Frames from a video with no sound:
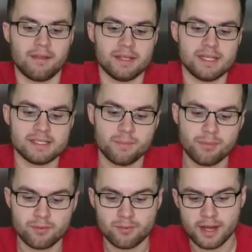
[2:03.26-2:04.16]
Now this is a
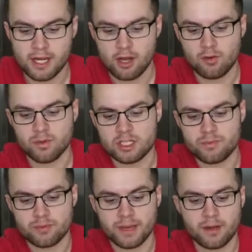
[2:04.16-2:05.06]
burrito. Which
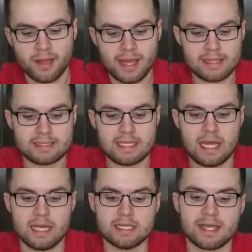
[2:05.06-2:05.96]
burrito is
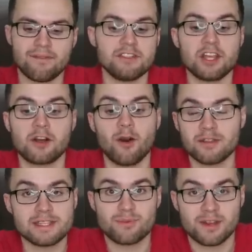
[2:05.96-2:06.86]
this? I have to check all
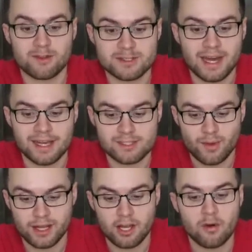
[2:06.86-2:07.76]
these burritos, guys, so
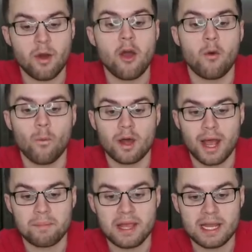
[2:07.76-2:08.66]
I know what
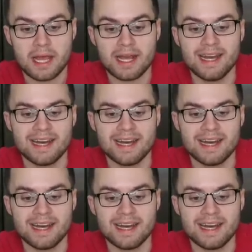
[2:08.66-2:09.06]
I'm eating.